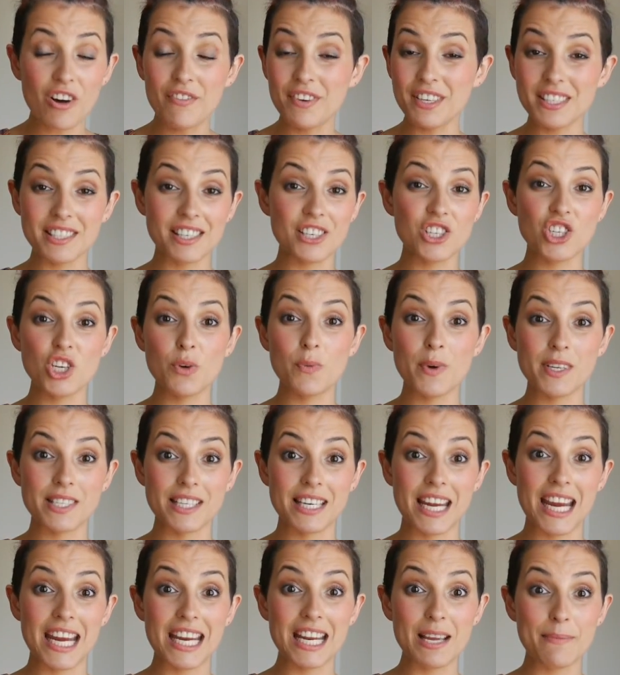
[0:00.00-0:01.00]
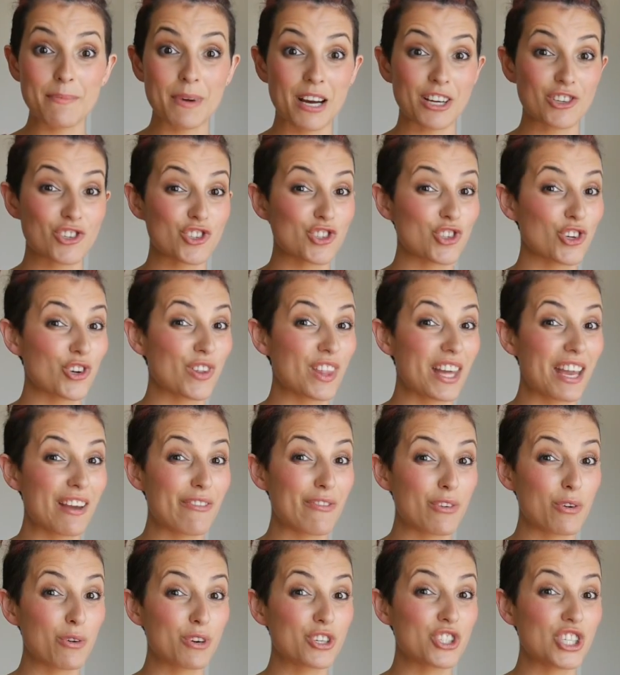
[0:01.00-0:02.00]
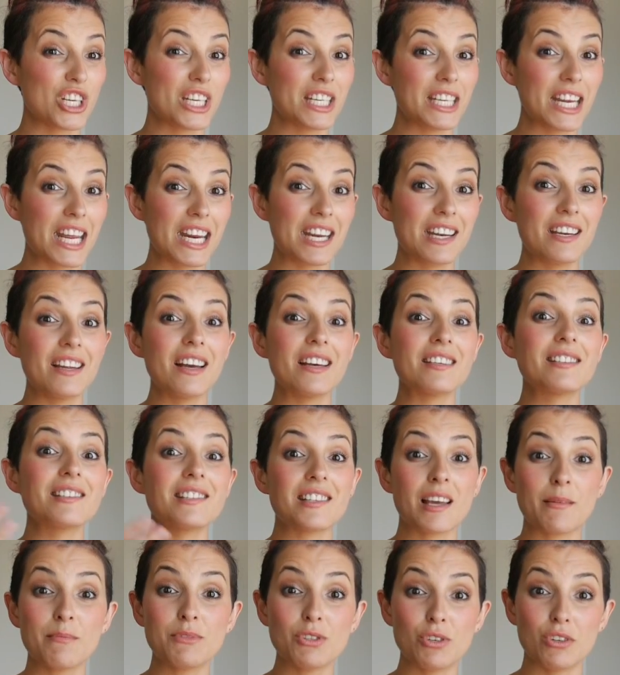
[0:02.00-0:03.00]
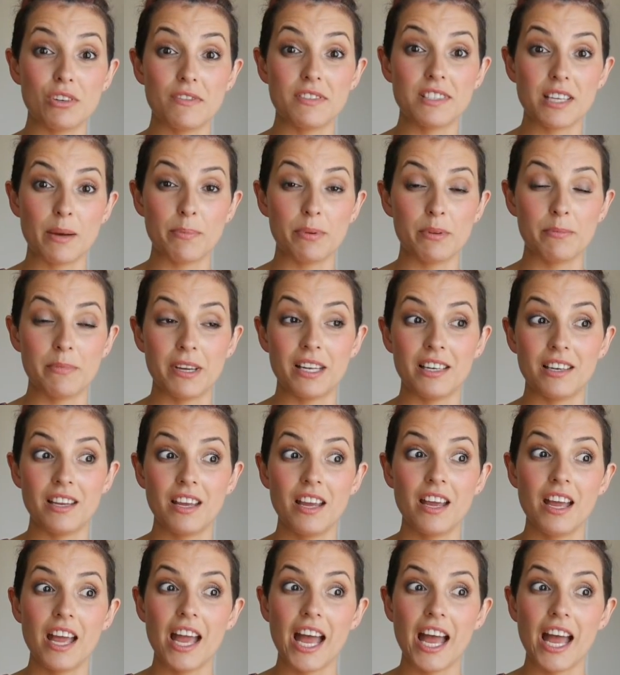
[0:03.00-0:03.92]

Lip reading: Obviously she wasn't eating much, so therefore she needed some sort of supplement